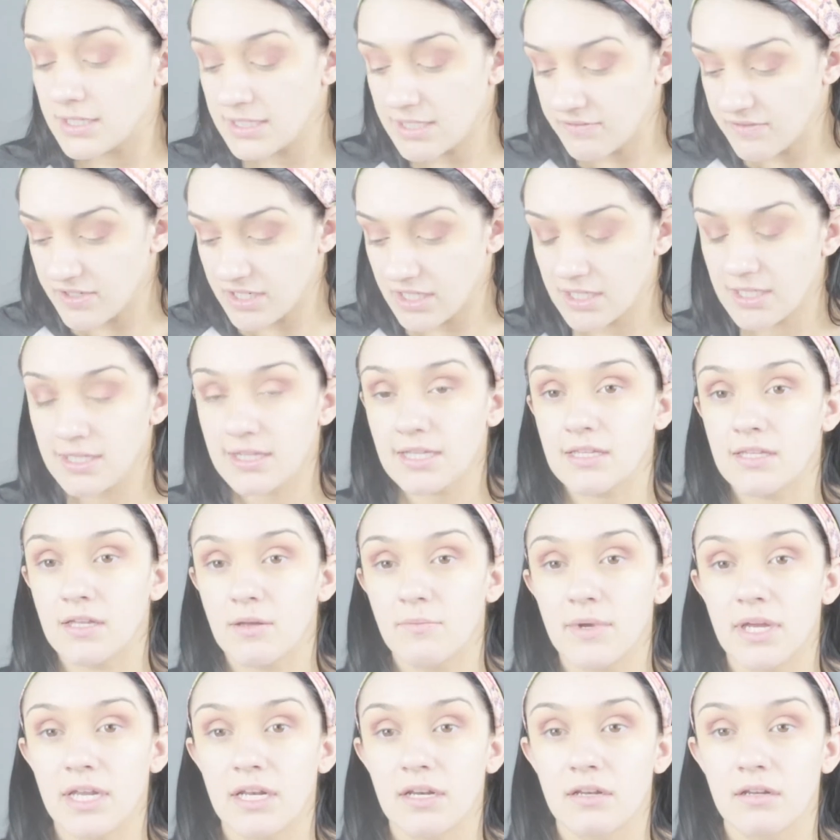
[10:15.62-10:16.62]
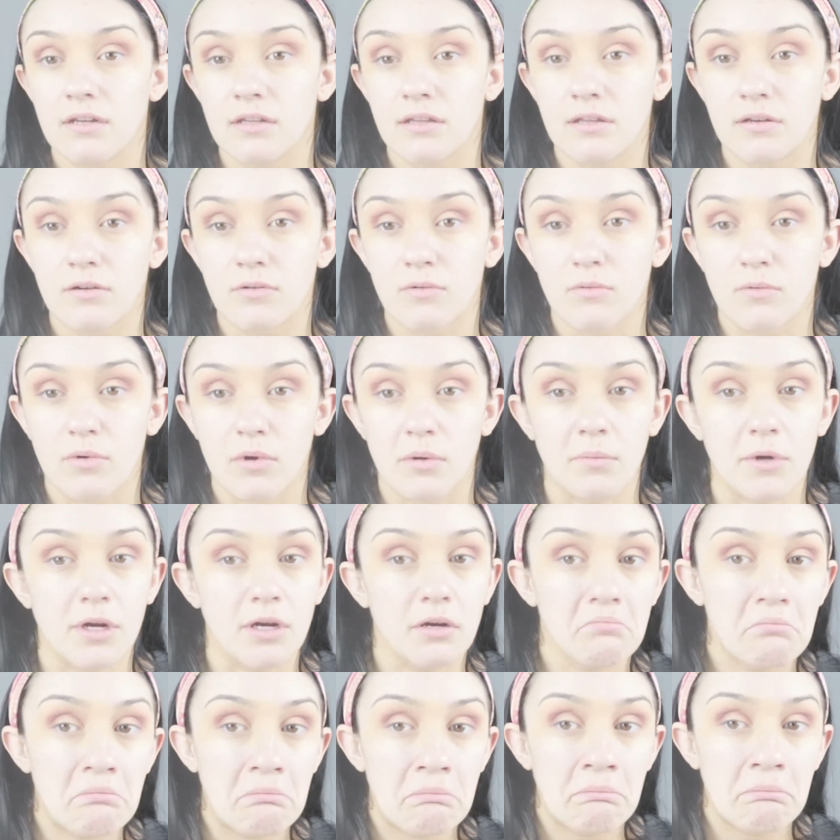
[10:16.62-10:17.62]
definitely think that made it a little
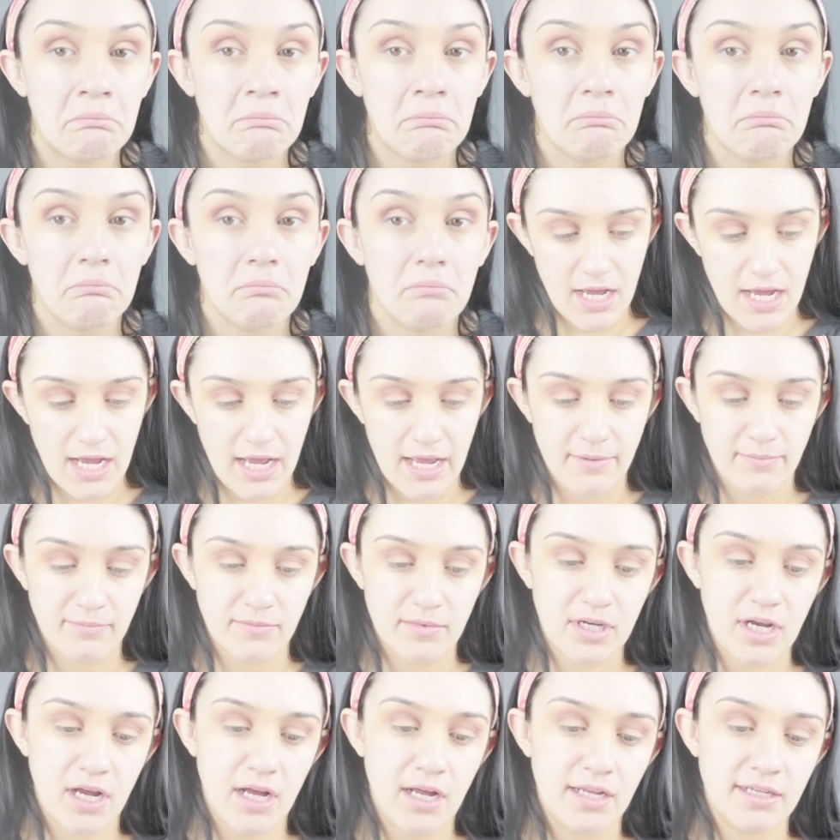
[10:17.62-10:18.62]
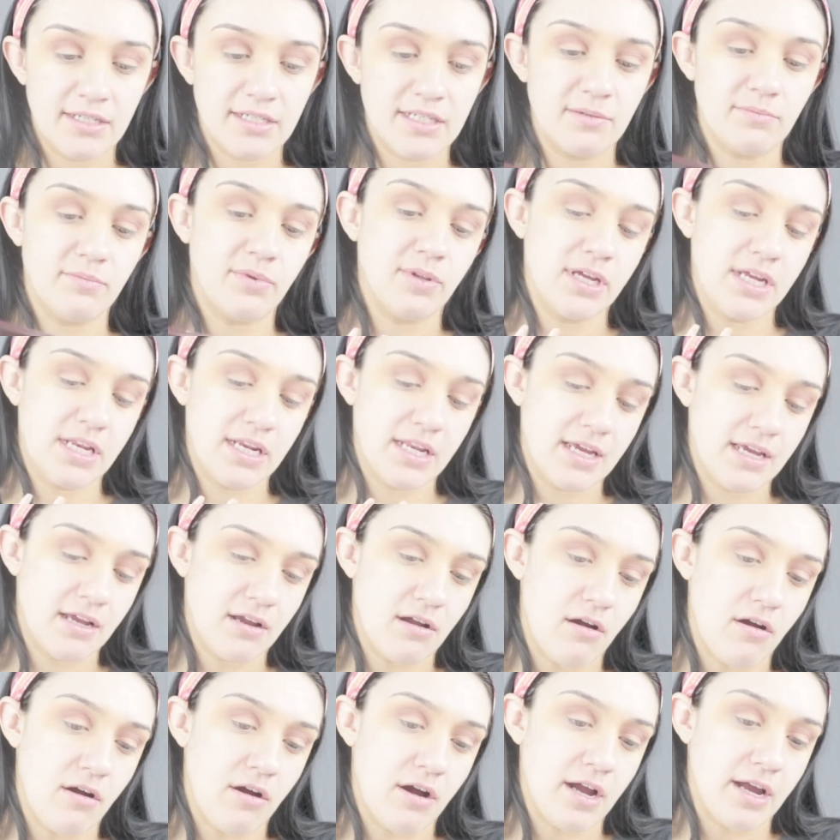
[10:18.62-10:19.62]
warmer. I'm contemplating
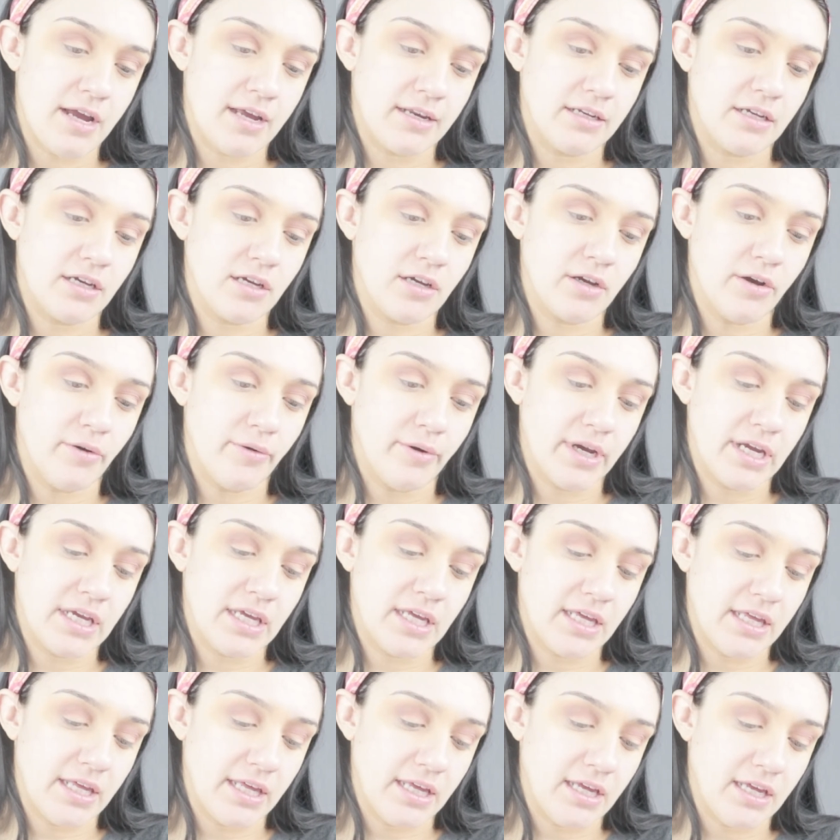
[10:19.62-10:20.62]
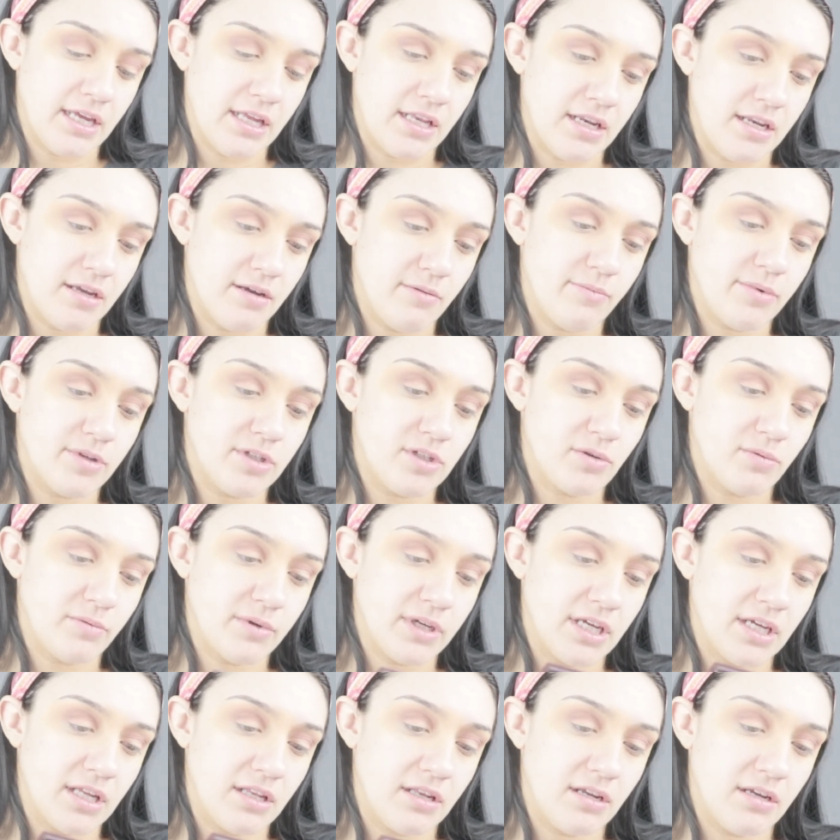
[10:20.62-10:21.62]
on going in
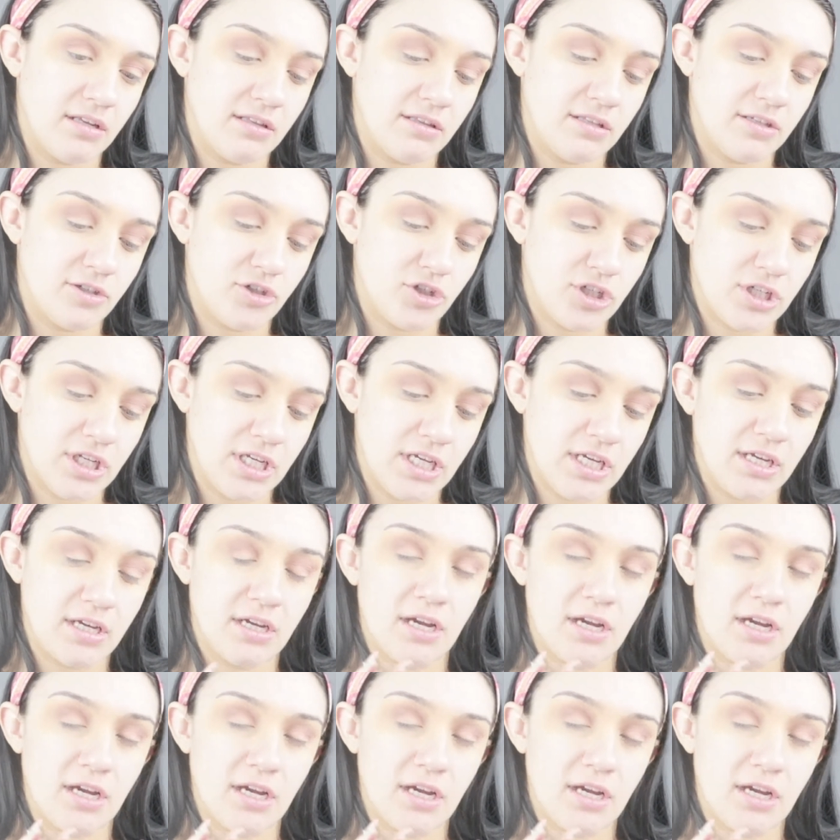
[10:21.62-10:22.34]
between the Sheet